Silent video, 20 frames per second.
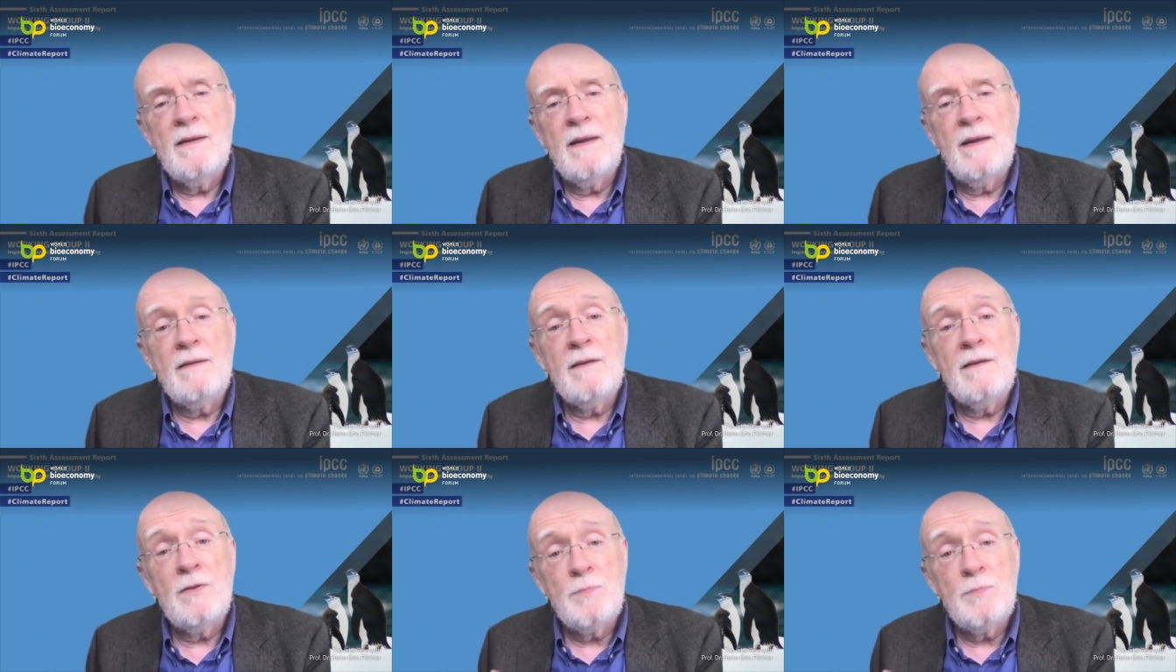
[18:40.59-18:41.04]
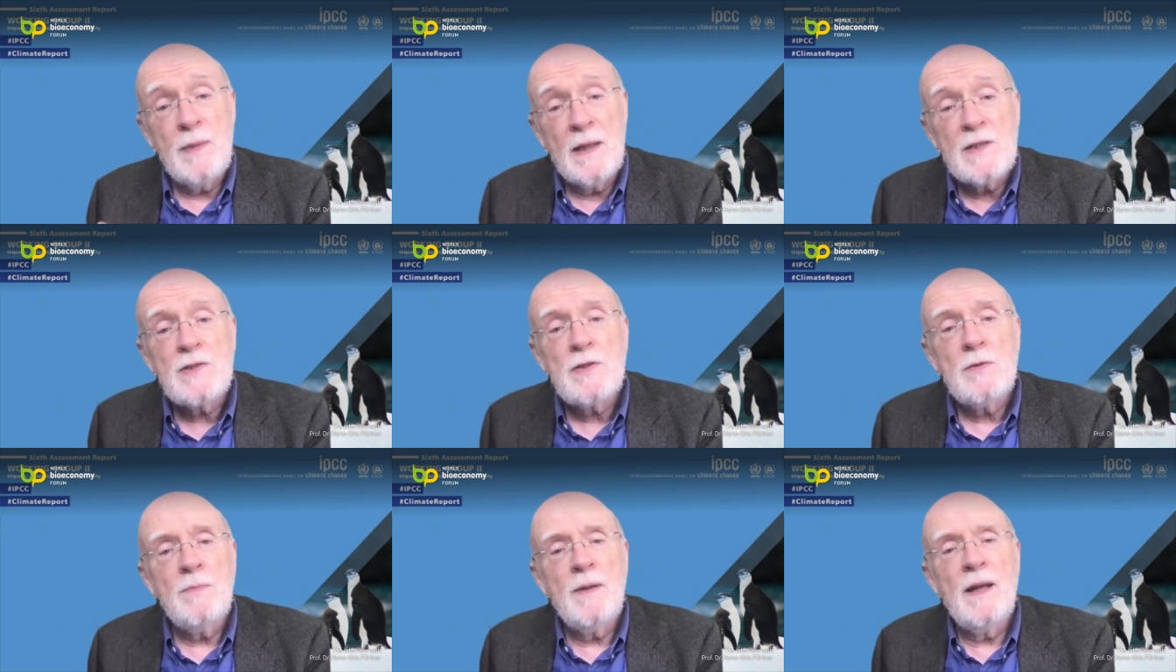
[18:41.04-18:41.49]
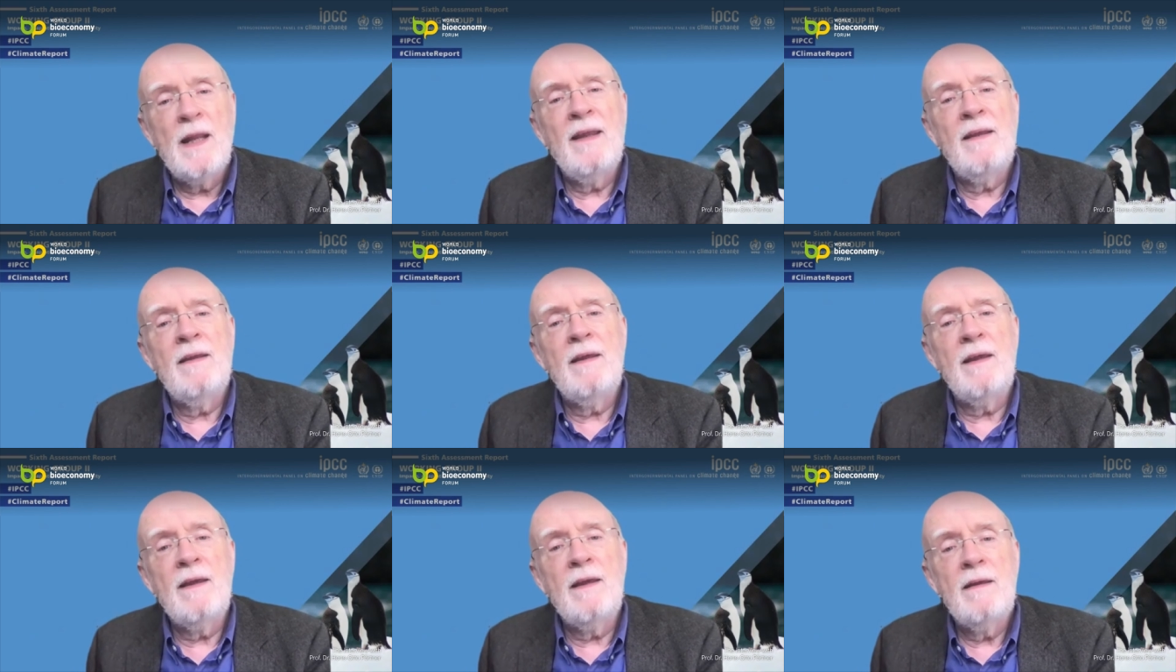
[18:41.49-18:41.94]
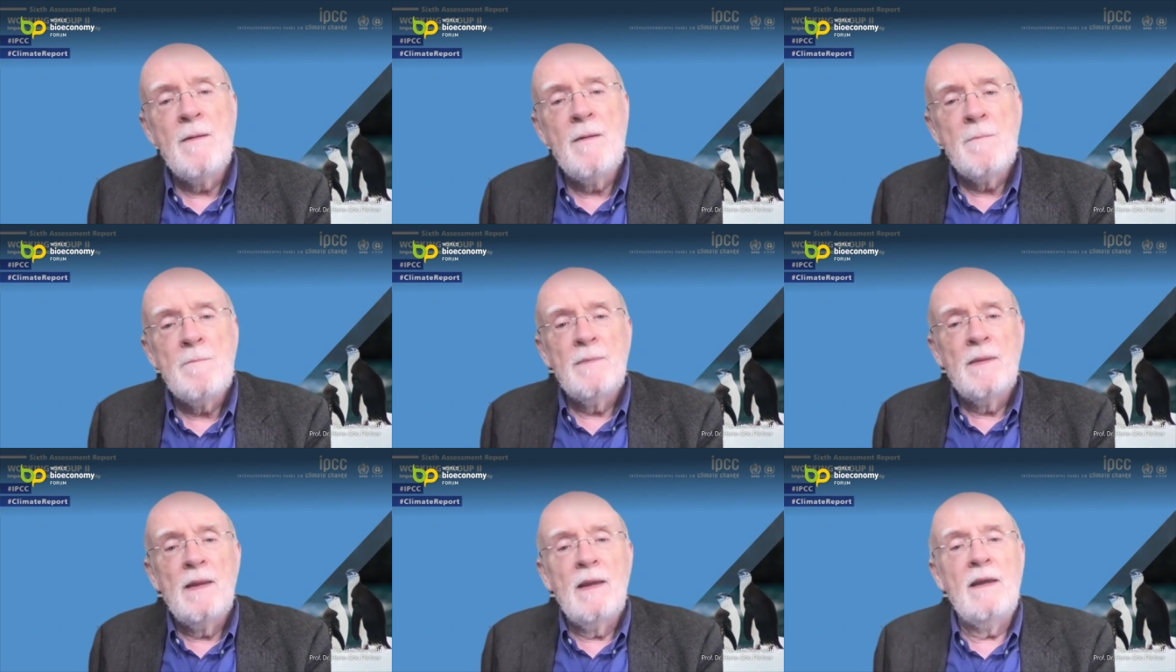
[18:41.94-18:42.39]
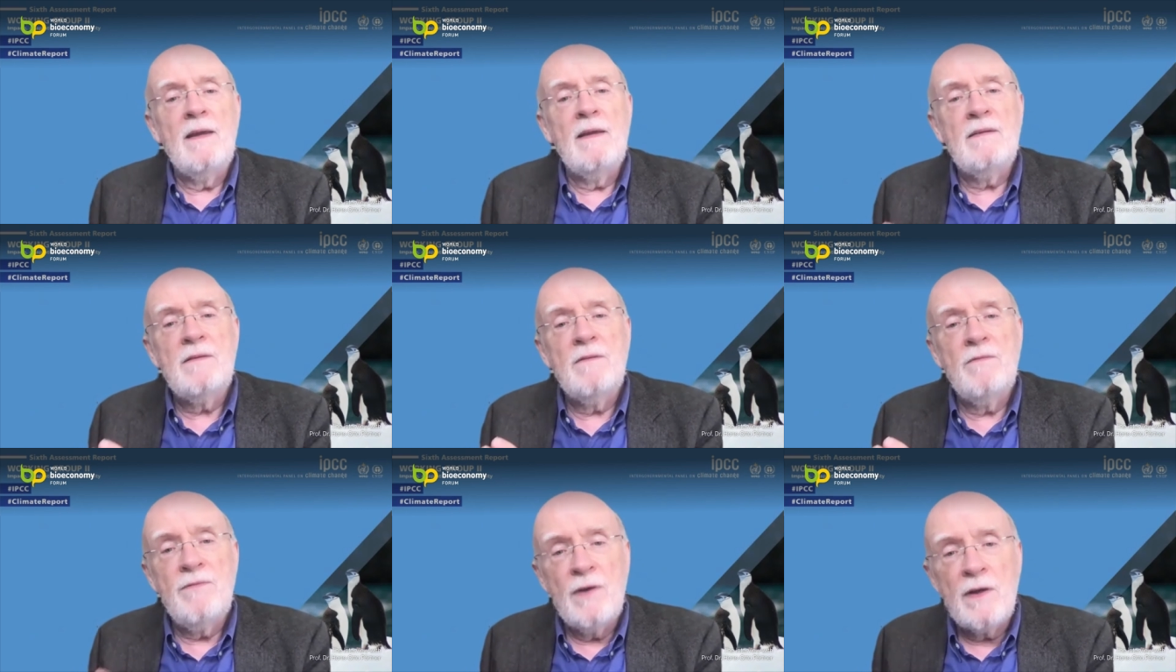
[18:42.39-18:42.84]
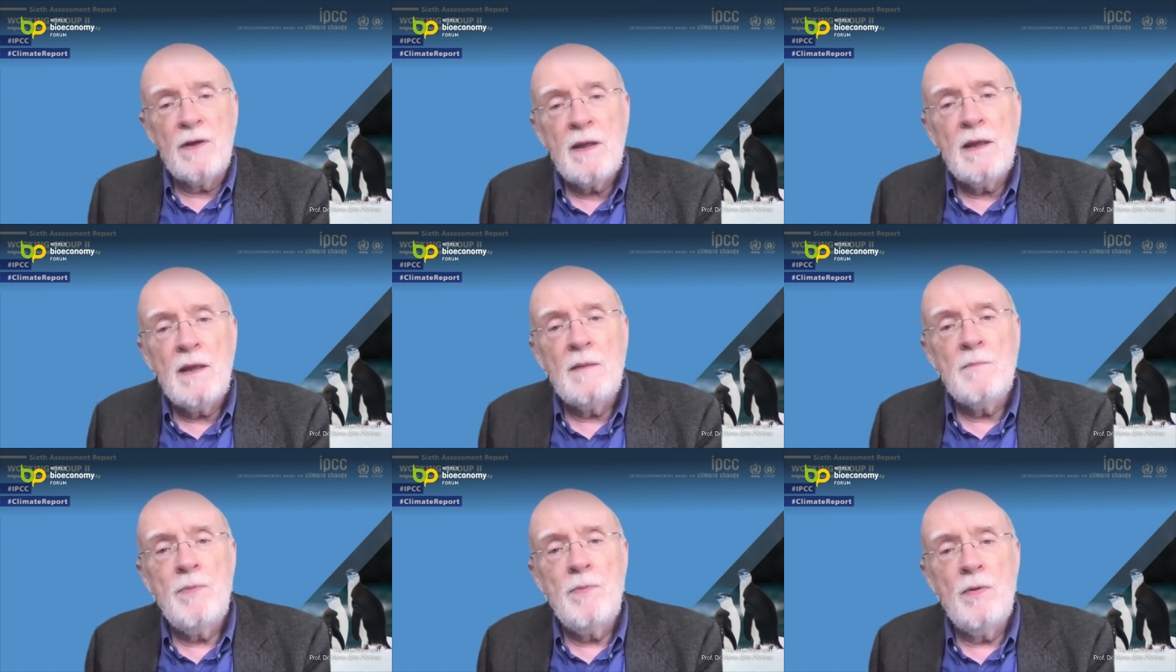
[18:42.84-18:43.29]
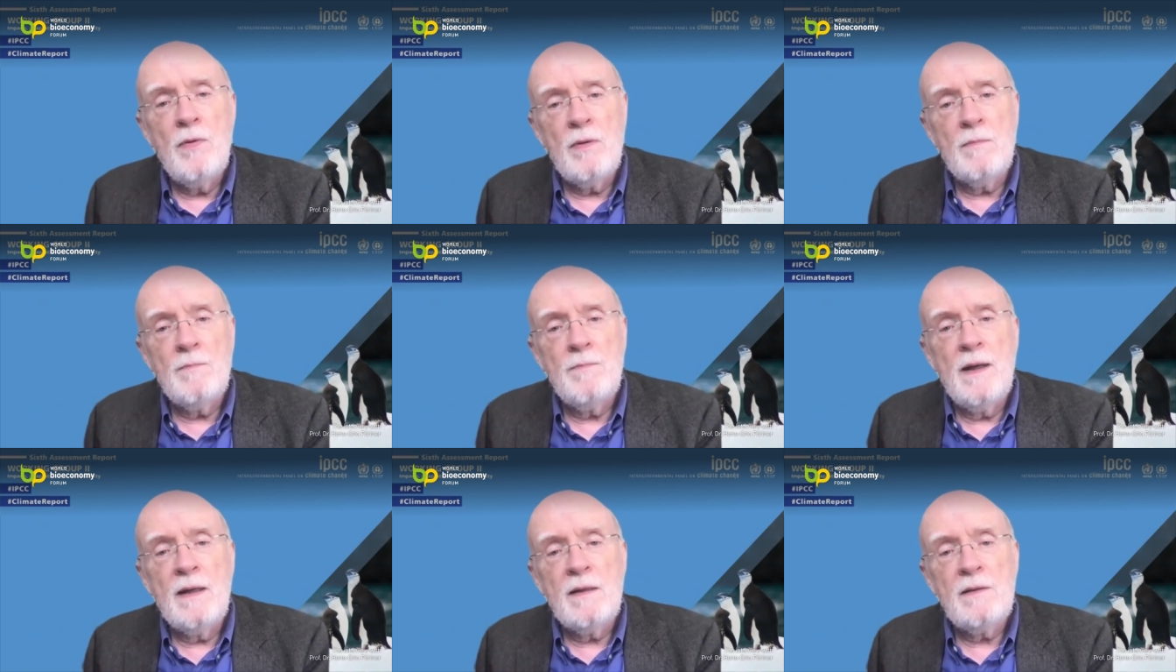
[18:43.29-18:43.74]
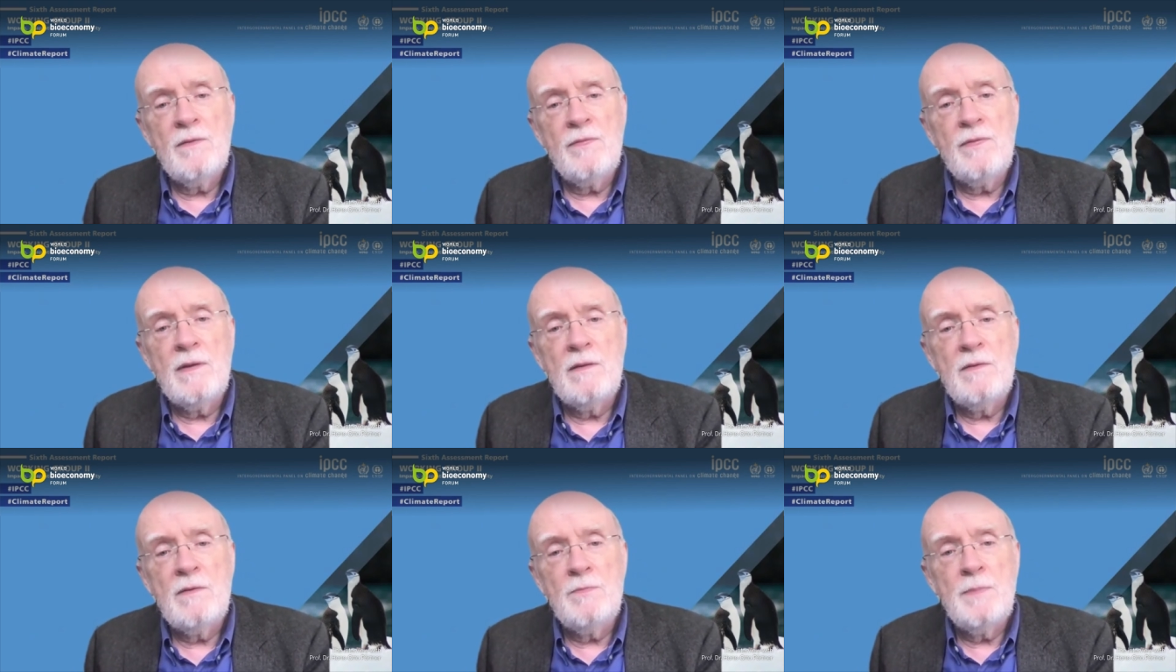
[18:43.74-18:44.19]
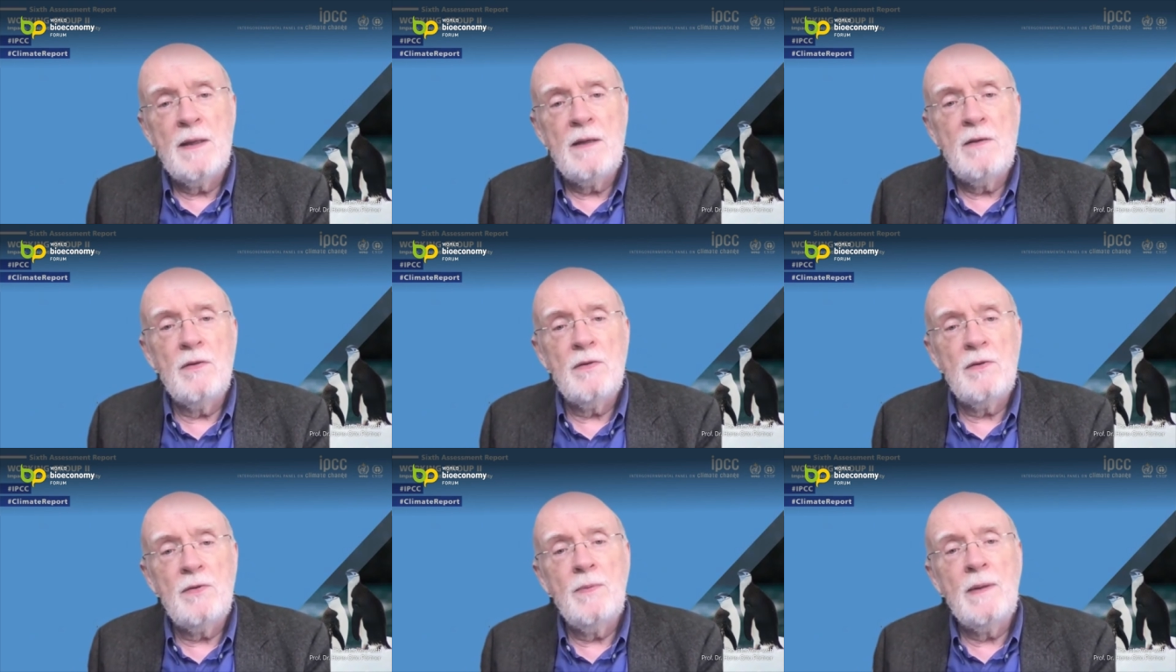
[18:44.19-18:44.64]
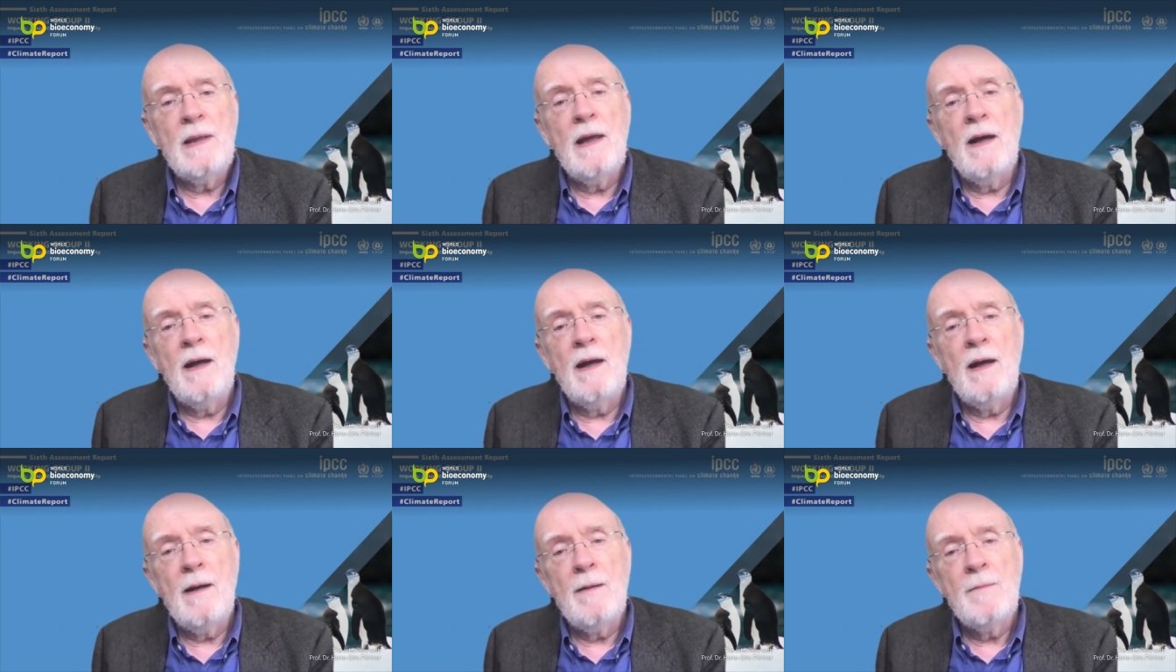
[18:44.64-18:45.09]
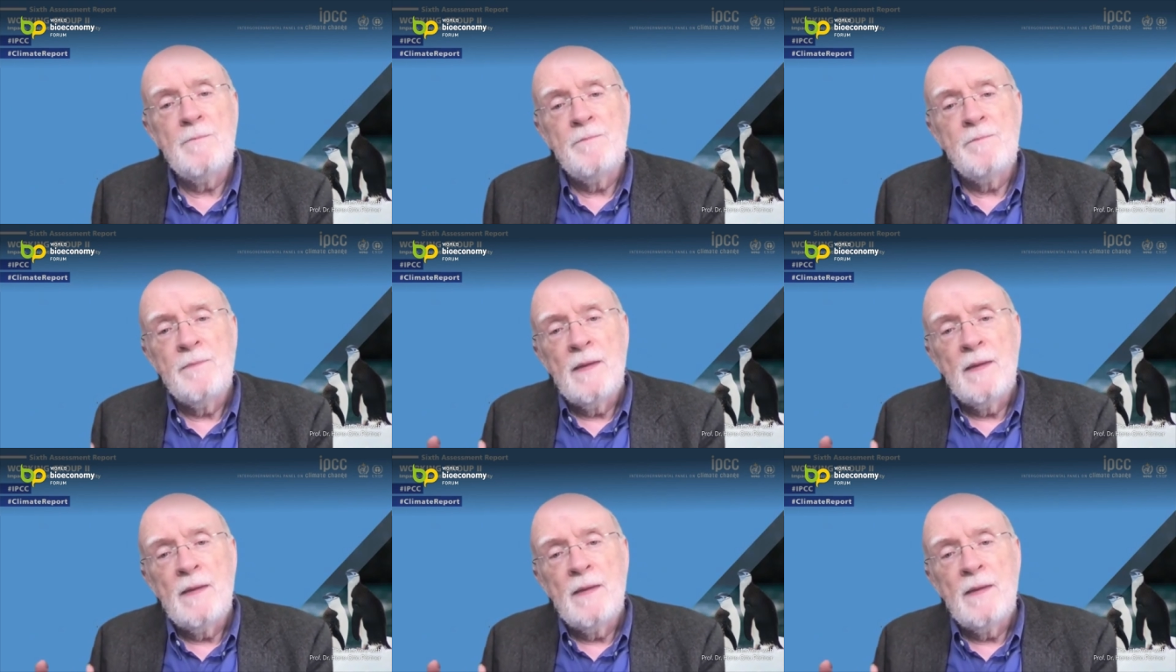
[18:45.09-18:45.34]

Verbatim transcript: And the spatial planning is a very important part of this because we are